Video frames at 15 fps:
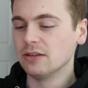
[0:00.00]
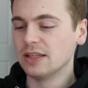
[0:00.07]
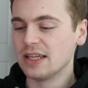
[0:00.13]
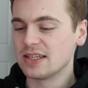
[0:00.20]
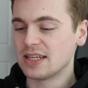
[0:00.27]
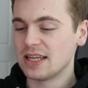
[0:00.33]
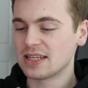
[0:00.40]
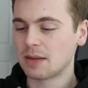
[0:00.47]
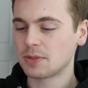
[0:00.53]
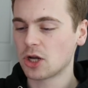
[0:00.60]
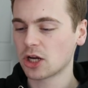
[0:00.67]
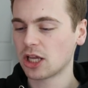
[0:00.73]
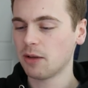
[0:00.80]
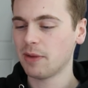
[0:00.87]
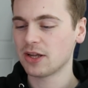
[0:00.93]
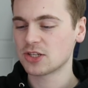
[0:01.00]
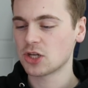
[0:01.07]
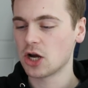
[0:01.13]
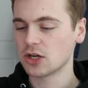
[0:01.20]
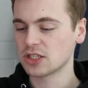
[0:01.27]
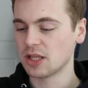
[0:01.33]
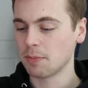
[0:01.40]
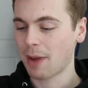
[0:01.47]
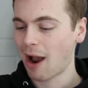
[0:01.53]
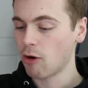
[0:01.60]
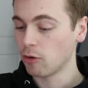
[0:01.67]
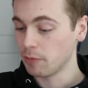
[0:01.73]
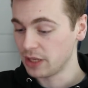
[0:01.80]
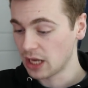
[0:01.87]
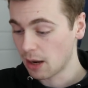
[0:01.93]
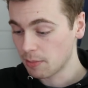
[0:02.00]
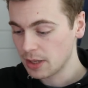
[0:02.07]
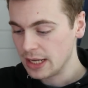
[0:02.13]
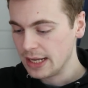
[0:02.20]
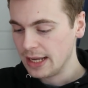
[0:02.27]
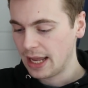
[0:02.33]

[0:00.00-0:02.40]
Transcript: list is I'm talking about songs that power me up.